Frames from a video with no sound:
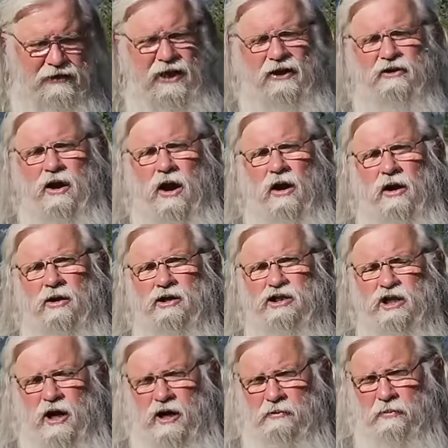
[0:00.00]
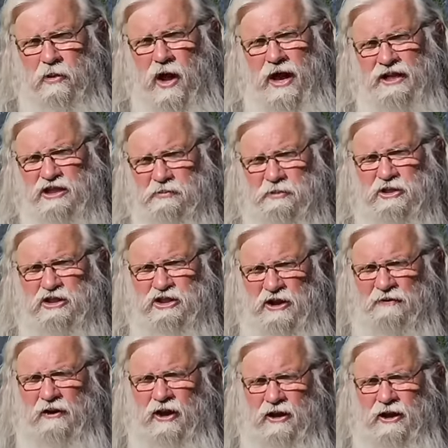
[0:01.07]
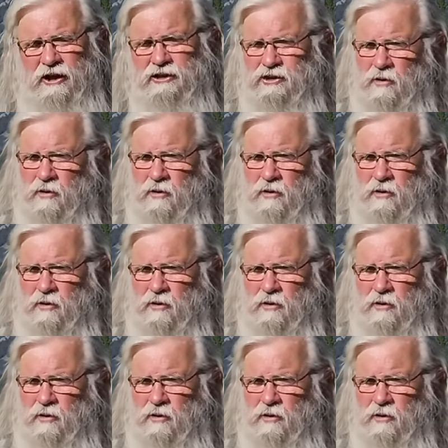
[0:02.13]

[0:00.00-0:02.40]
that apply specifically